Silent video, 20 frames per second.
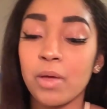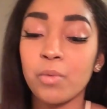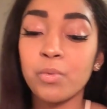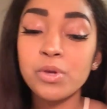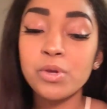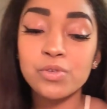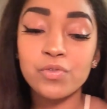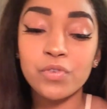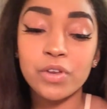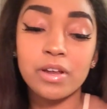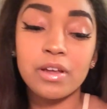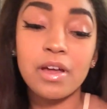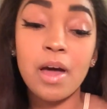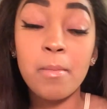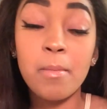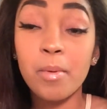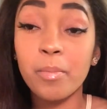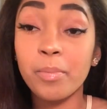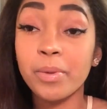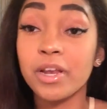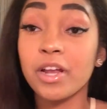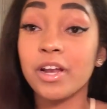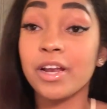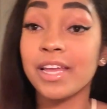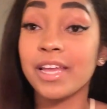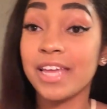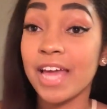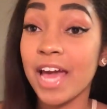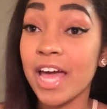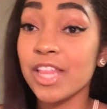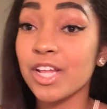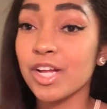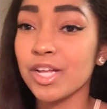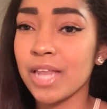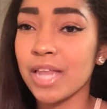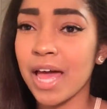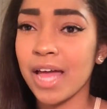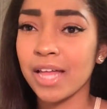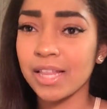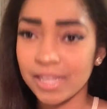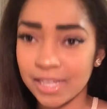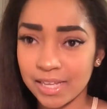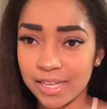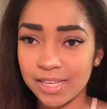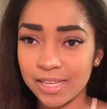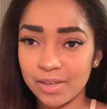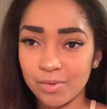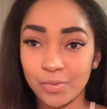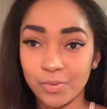like we was finna come up in there together, like, look,